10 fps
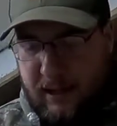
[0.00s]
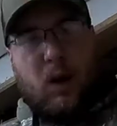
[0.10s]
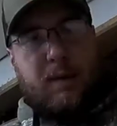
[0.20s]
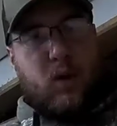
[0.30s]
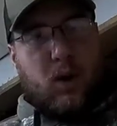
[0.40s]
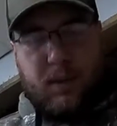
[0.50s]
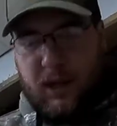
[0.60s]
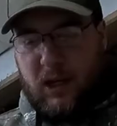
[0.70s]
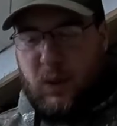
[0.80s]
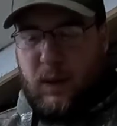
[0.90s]
So I'm
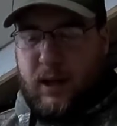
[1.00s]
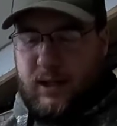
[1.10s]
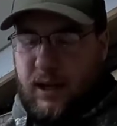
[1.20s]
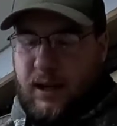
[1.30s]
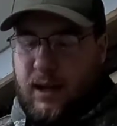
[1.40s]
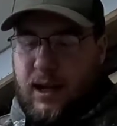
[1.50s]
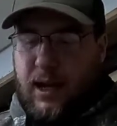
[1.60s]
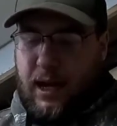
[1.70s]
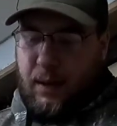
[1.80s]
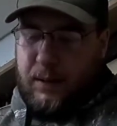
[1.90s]
normally a
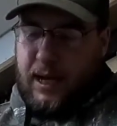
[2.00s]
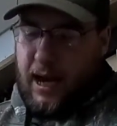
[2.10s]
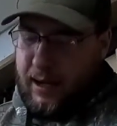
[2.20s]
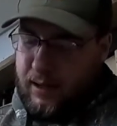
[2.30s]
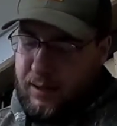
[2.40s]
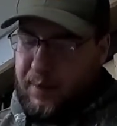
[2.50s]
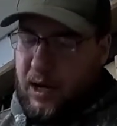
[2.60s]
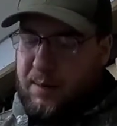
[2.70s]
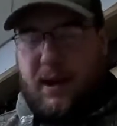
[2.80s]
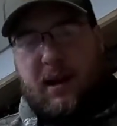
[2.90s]
2XL, and I was talking to the
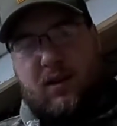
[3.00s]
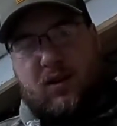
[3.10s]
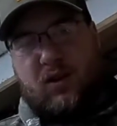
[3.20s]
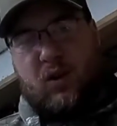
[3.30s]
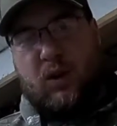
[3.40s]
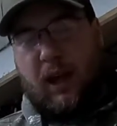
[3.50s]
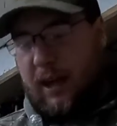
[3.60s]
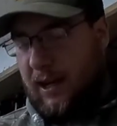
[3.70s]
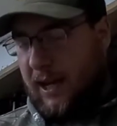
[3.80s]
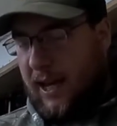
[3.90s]
brand manager,
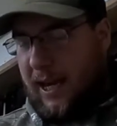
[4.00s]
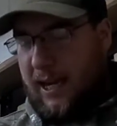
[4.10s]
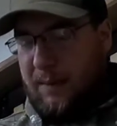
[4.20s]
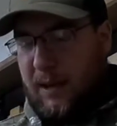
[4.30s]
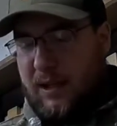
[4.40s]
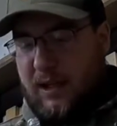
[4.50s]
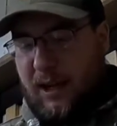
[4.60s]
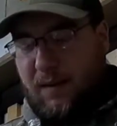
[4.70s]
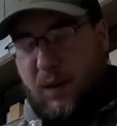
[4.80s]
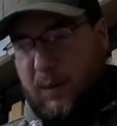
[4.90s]
Julian, and he mentioned
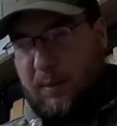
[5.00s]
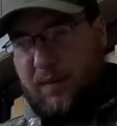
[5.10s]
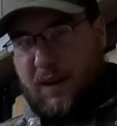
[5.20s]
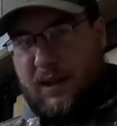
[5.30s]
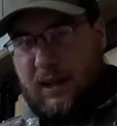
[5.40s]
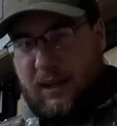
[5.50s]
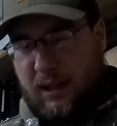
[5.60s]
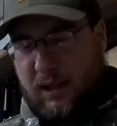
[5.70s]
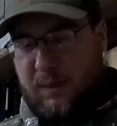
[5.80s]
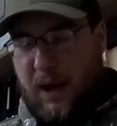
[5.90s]
that a few people find it a
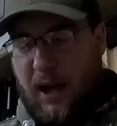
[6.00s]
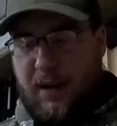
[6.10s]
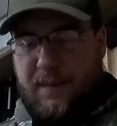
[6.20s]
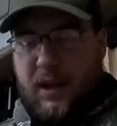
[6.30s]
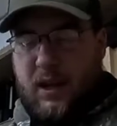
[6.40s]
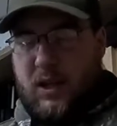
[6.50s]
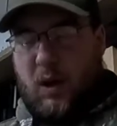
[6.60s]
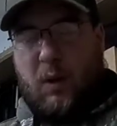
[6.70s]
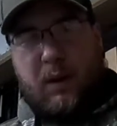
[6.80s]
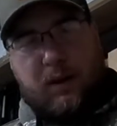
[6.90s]
little small,
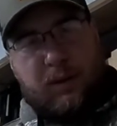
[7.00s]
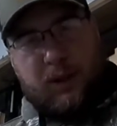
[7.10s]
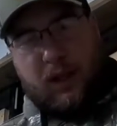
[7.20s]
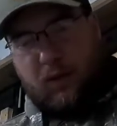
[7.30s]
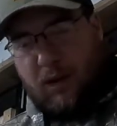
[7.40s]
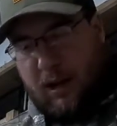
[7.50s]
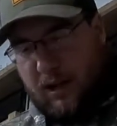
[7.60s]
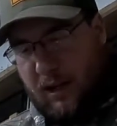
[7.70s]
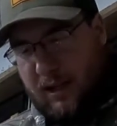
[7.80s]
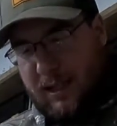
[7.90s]
so I went with the
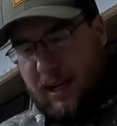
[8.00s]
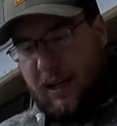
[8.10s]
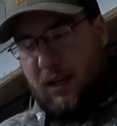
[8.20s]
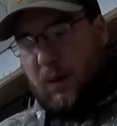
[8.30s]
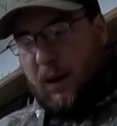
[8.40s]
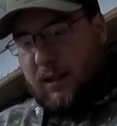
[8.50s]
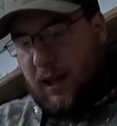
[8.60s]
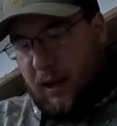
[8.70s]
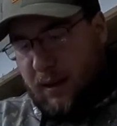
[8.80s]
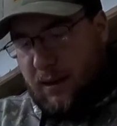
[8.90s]
3XL instead of the
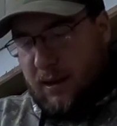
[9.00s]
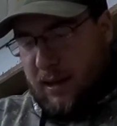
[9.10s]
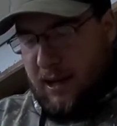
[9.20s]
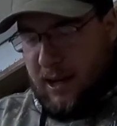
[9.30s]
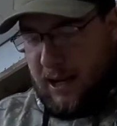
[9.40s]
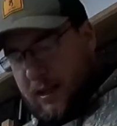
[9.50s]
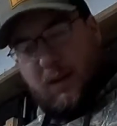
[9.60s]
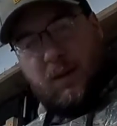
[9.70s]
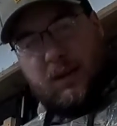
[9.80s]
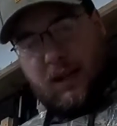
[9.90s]
2XL. Let's
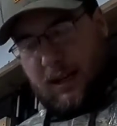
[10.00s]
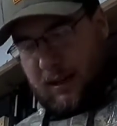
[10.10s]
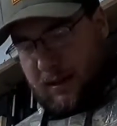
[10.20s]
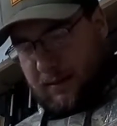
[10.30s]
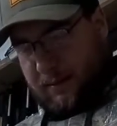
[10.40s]
see what it's like.